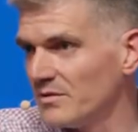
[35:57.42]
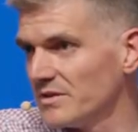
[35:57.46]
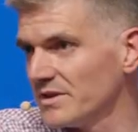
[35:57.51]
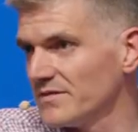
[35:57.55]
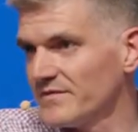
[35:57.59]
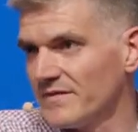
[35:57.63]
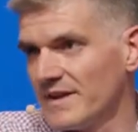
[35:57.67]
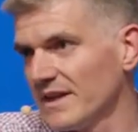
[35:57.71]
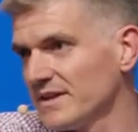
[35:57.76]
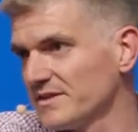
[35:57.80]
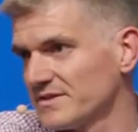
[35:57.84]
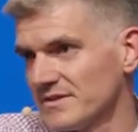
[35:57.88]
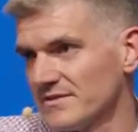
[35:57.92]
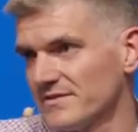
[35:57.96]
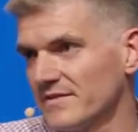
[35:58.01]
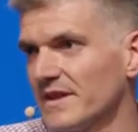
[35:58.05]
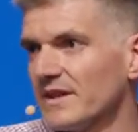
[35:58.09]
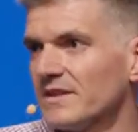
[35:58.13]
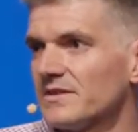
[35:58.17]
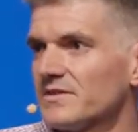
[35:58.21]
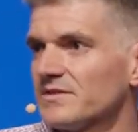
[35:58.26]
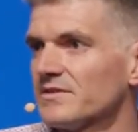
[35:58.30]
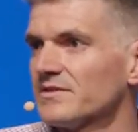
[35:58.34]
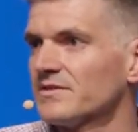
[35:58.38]
or the face to
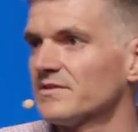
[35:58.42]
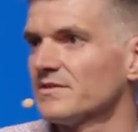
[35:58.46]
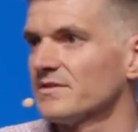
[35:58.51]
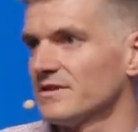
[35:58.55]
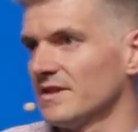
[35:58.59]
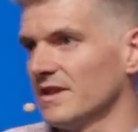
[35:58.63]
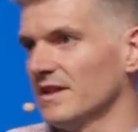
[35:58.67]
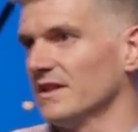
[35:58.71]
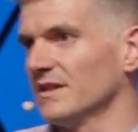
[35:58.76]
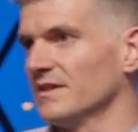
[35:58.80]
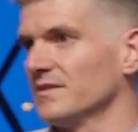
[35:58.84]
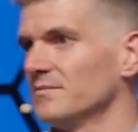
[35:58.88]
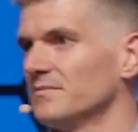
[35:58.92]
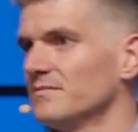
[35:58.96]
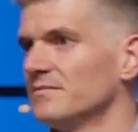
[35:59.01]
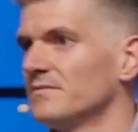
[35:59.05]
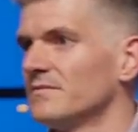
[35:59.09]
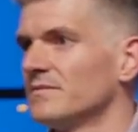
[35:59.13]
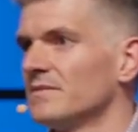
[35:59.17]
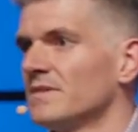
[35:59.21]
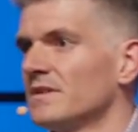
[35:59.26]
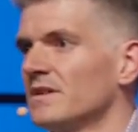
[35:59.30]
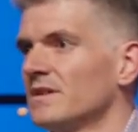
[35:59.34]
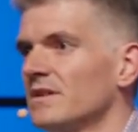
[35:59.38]
face time.
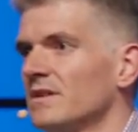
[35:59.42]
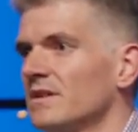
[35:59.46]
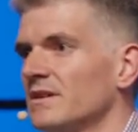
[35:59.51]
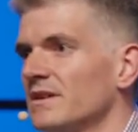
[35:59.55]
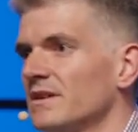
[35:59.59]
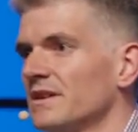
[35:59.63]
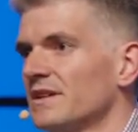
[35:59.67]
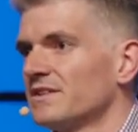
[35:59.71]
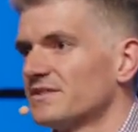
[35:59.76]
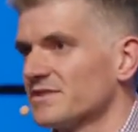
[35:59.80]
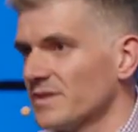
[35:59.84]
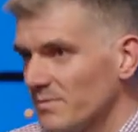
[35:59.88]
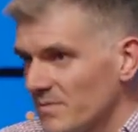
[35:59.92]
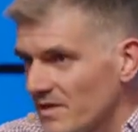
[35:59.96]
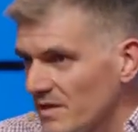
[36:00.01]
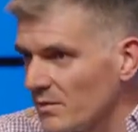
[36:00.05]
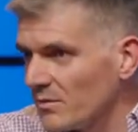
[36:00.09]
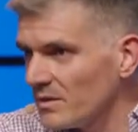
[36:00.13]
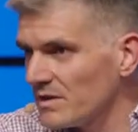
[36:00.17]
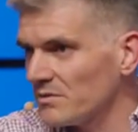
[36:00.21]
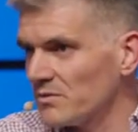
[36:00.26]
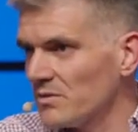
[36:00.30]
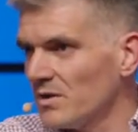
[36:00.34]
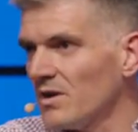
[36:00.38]
Something went